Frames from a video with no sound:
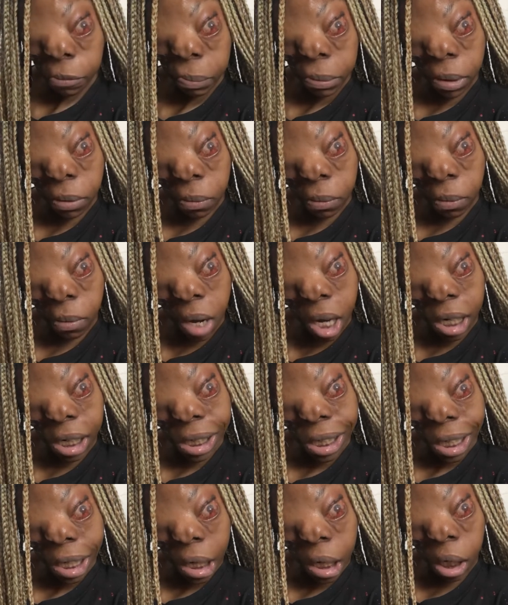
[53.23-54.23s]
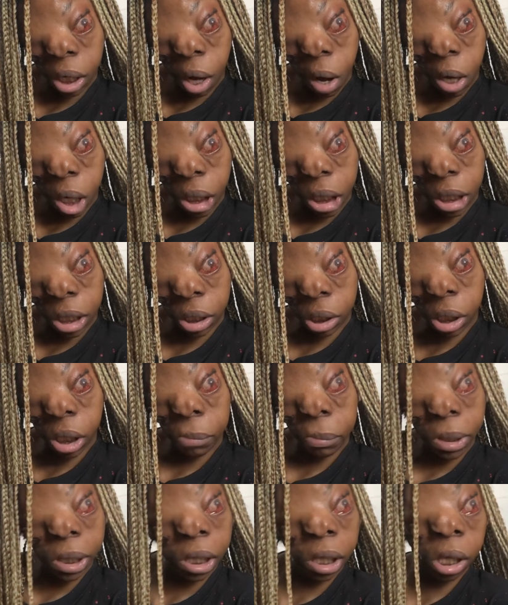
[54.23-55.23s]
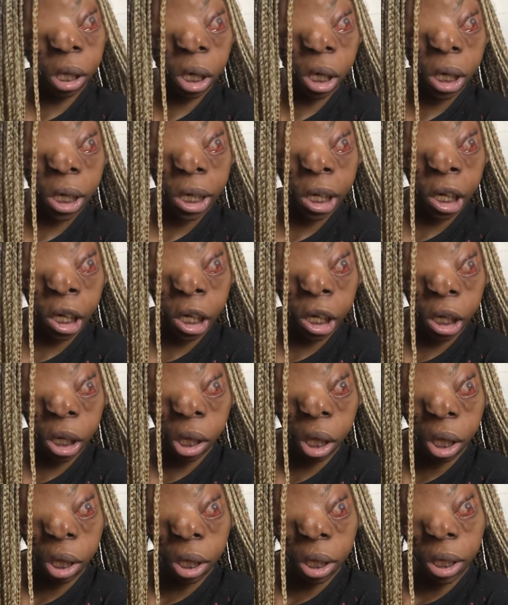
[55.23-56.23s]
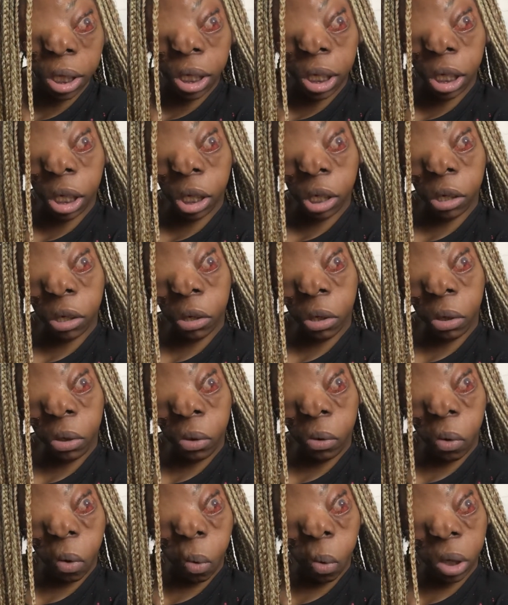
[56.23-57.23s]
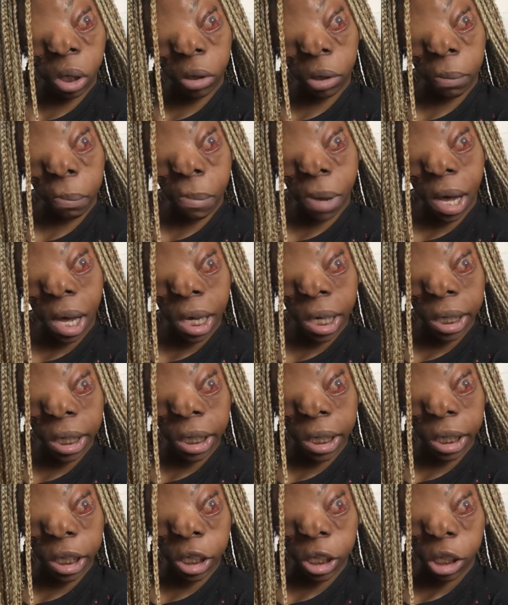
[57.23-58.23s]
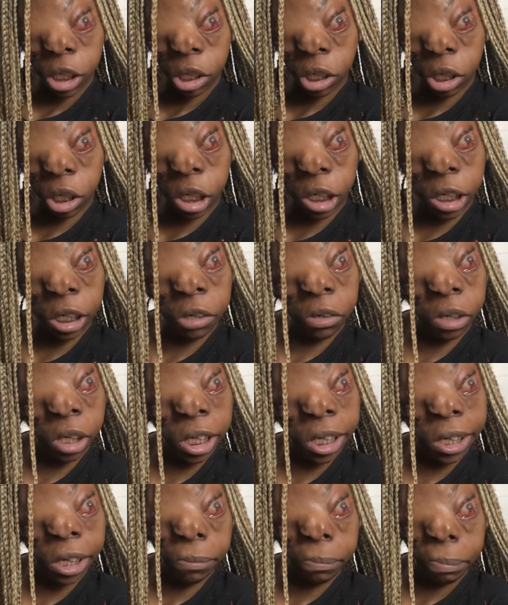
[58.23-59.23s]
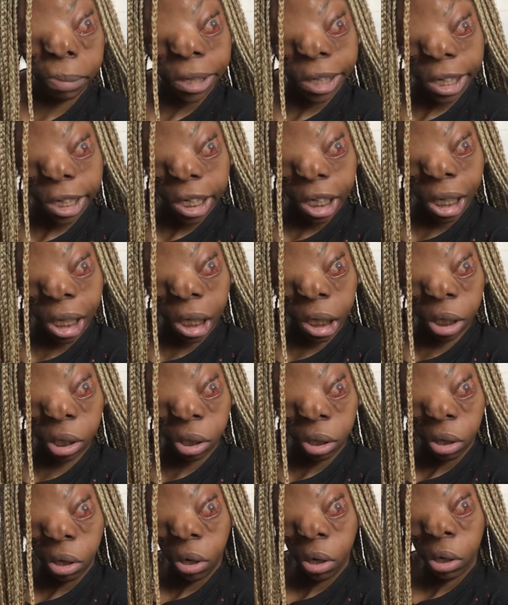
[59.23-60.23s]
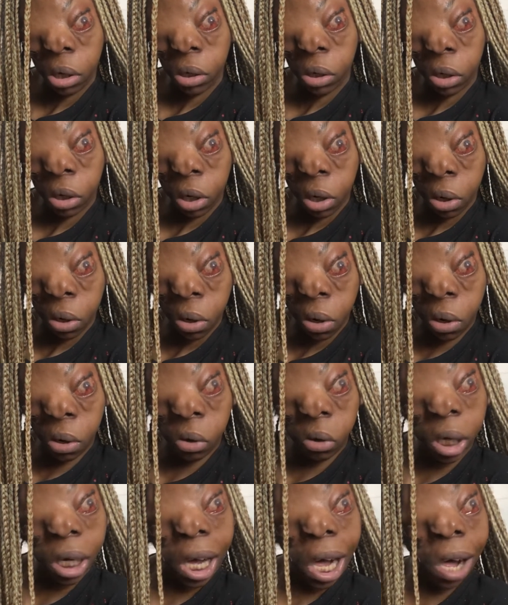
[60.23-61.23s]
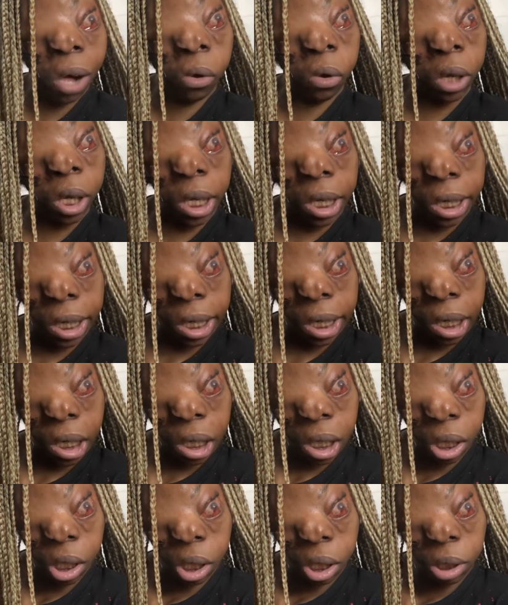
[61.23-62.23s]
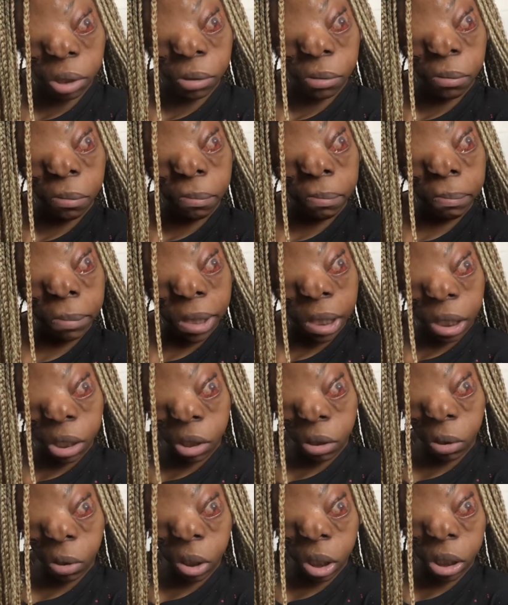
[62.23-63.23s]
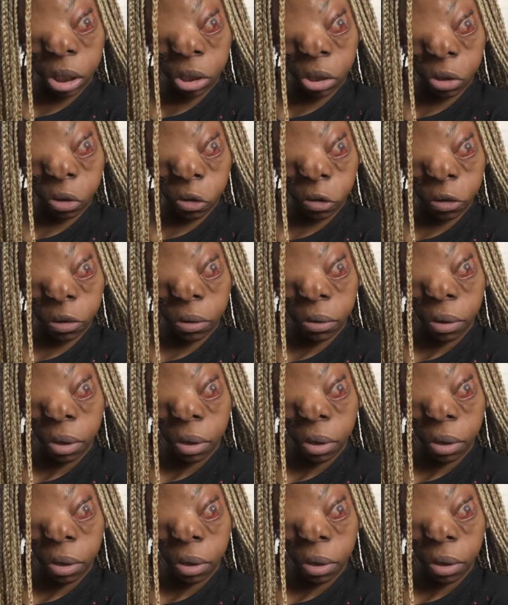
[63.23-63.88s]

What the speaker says: before I get started, let me just say, to all of my visually impaired girls out there, make sure to